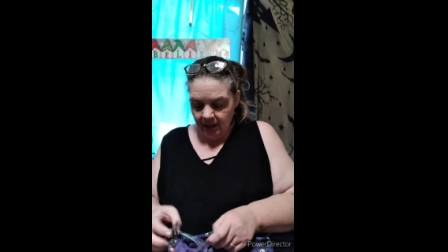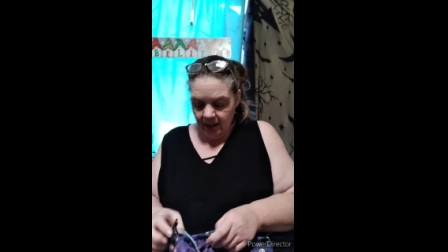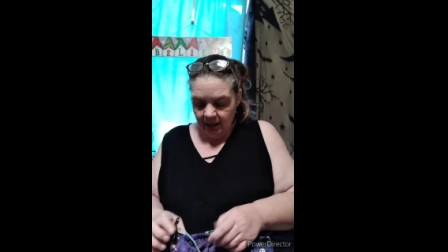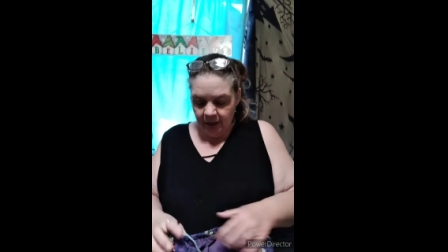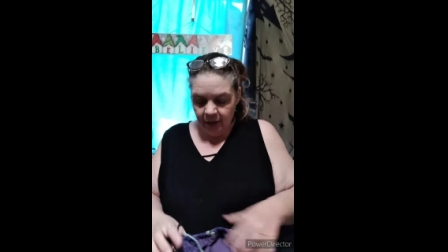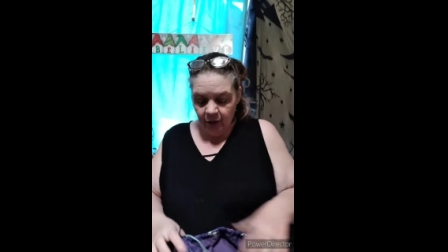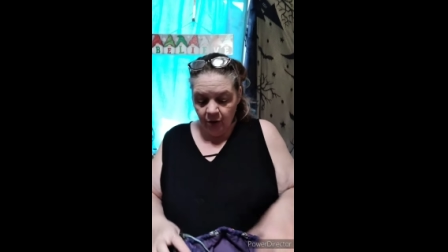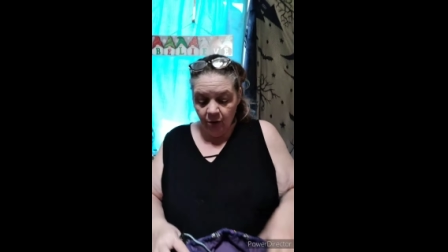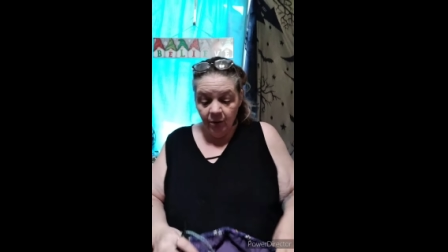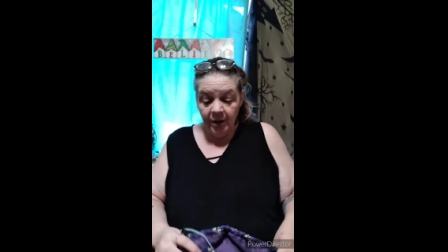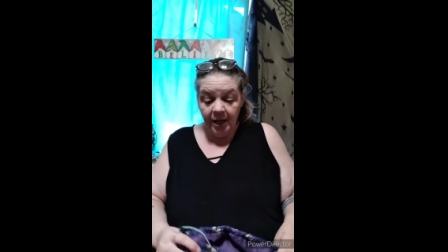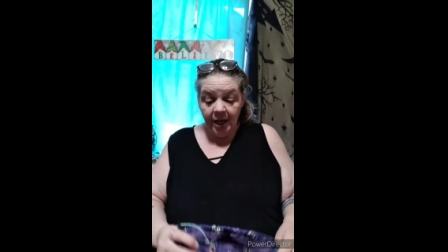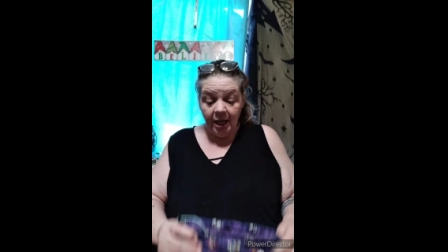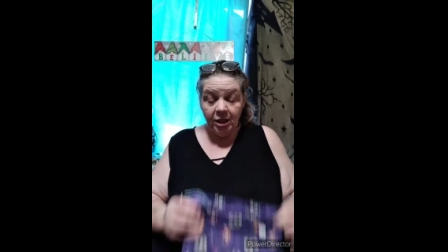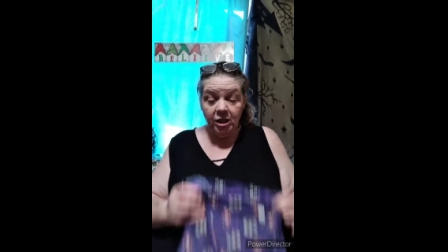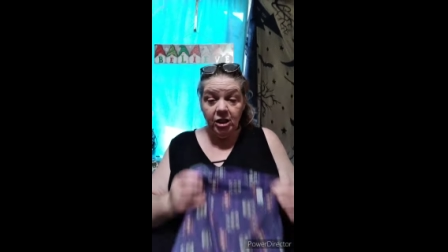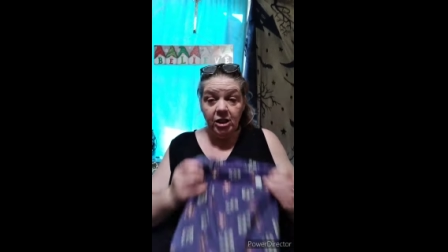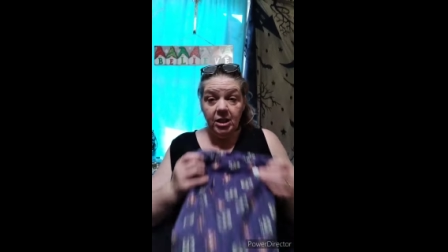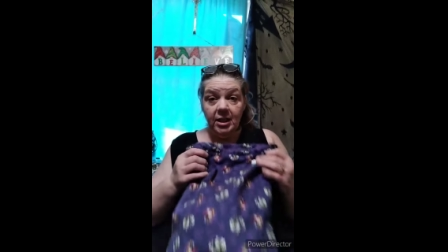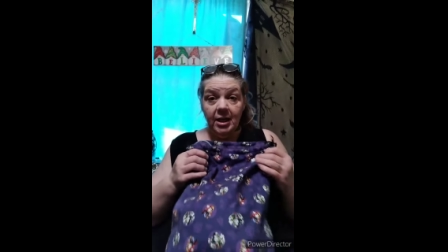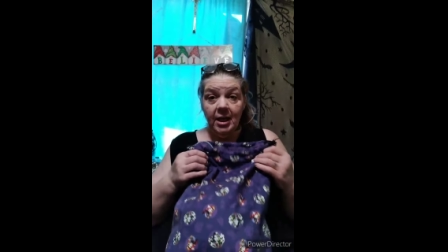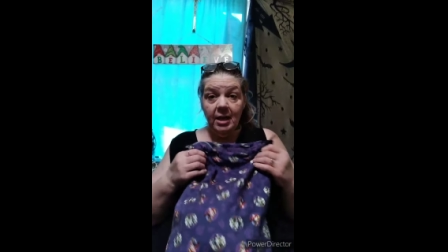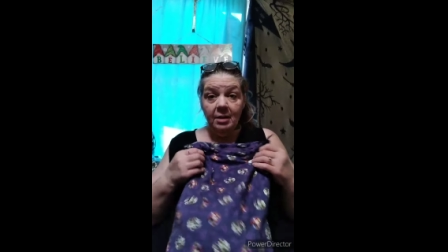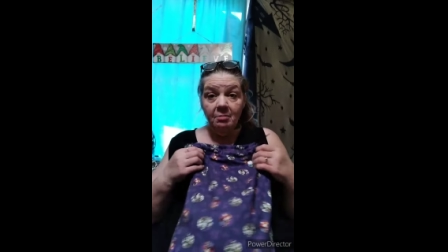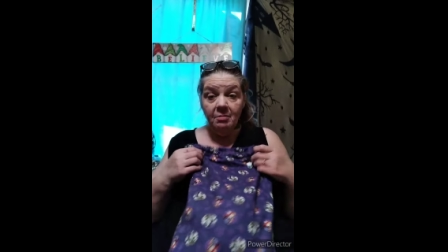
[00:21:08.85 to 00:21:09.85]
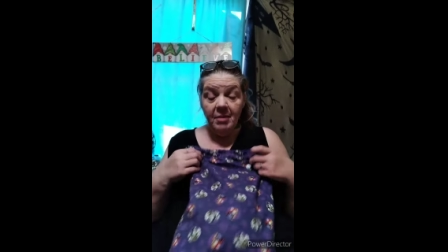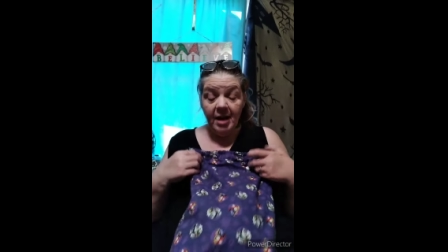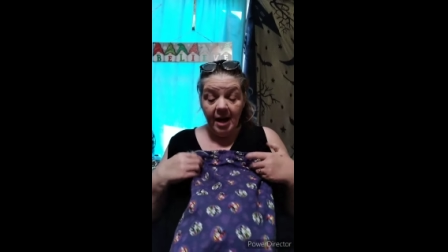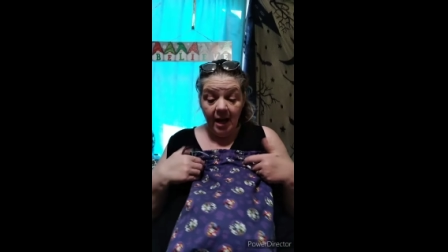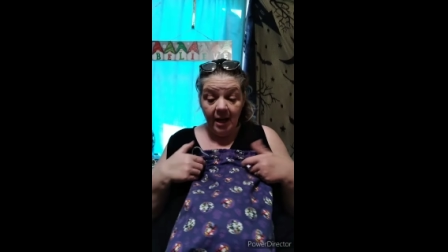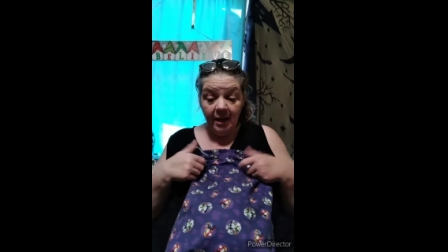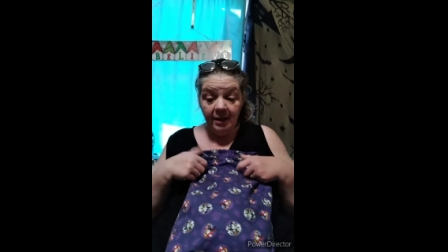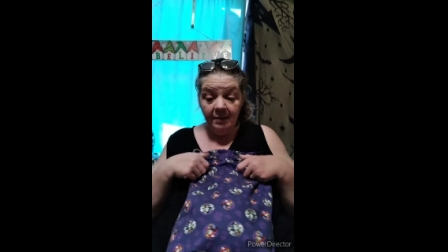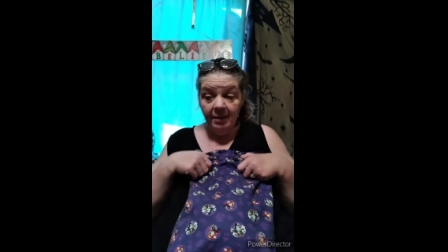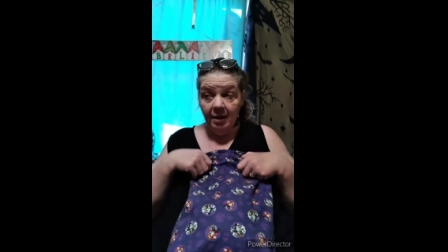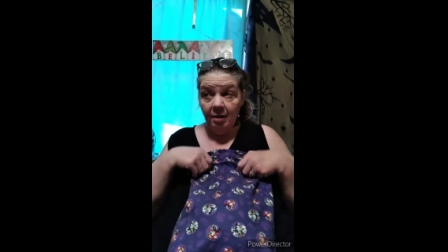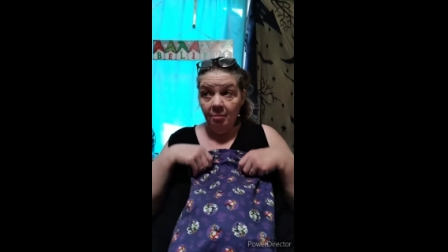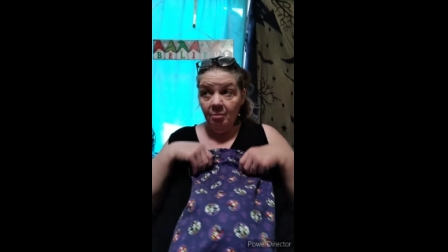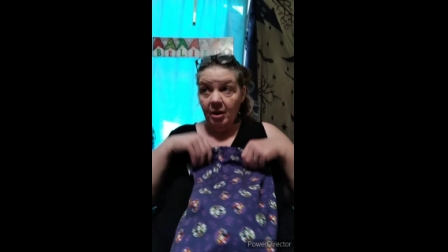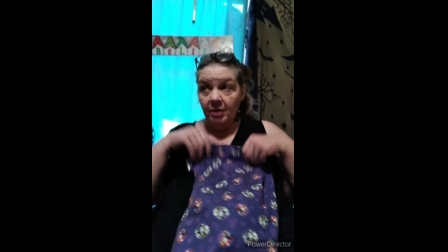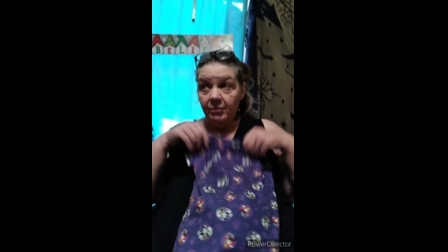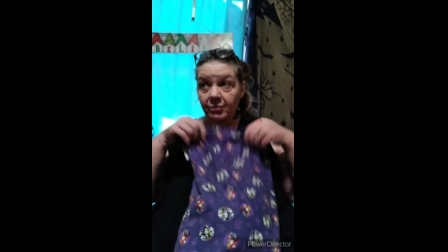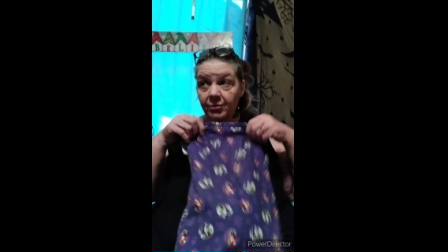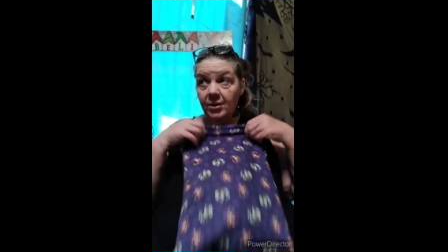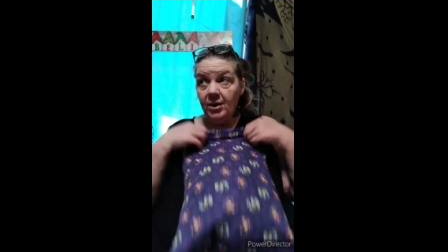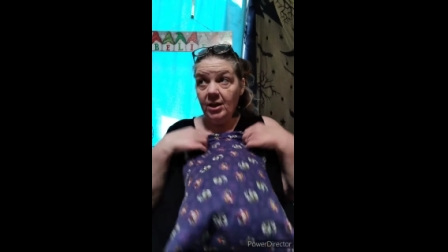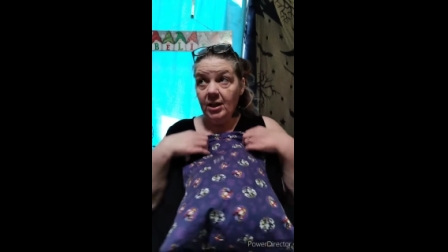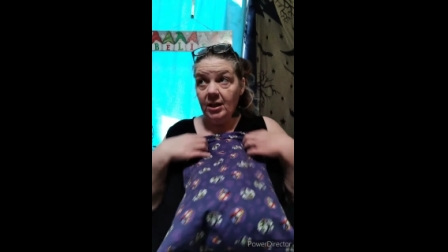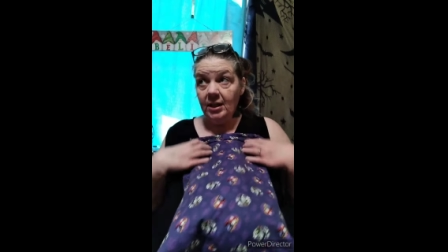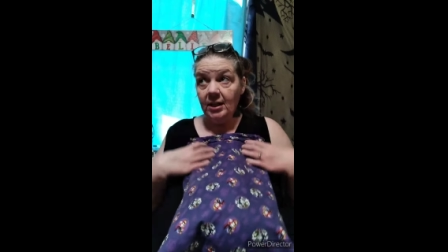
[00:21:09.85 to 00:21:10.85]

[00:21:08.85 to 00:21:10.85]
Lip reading: No Catchy Name bag that my friend